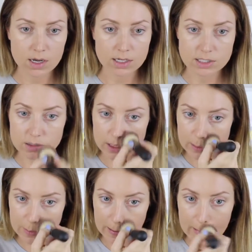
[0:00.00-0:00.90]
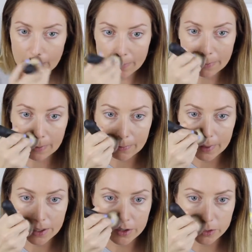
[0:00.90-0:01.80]
I do like to put a little bit around
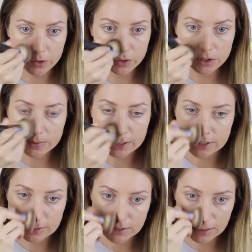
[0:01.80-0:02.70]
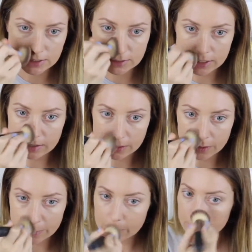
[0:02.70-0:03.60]
my nose because it tends to get a
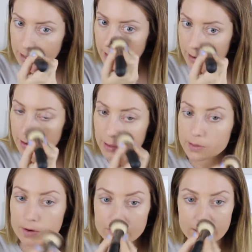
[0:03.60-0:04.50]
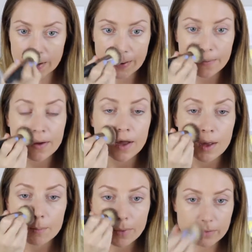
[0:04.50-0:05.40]
little bit red throughout the day.
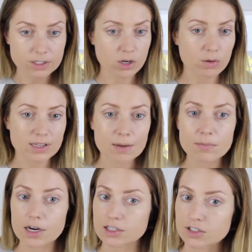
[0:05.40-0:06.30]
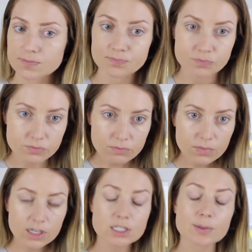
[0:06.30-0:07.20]
But we don't want that much.
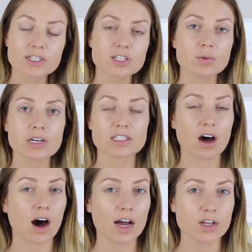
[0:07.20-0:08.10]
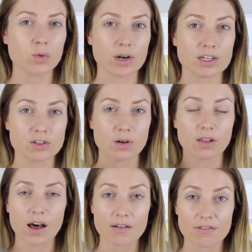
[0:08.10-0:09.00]
Especially when it's hot, you want to do a
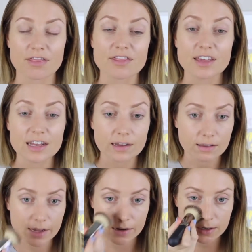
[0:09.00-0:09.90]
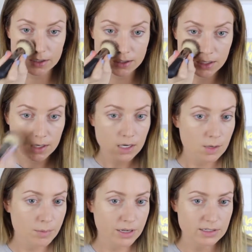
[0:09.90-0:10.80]
lot of thin layers
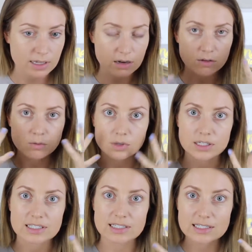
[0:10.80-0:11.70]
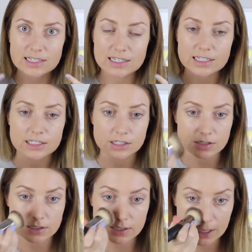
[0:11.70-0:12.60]
because that'll really sink into
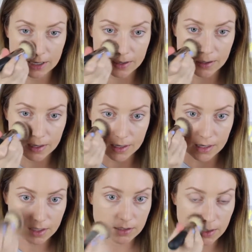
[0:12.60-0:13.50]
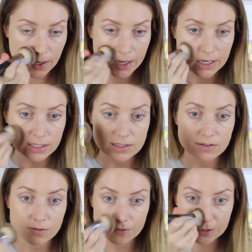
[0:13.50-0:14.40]
your skin and it
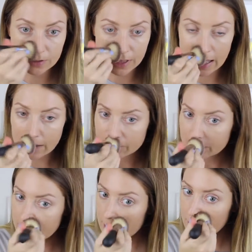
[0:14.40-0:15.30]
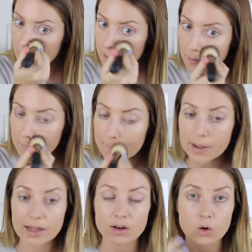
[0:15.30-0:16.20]
doesn't feel heavy at all,
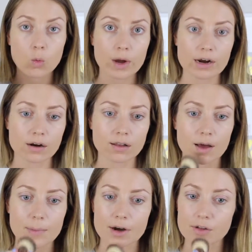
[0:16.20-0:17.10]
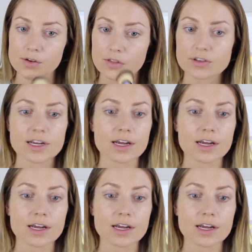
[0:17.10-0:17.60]
and it'll wear a lot better throughout the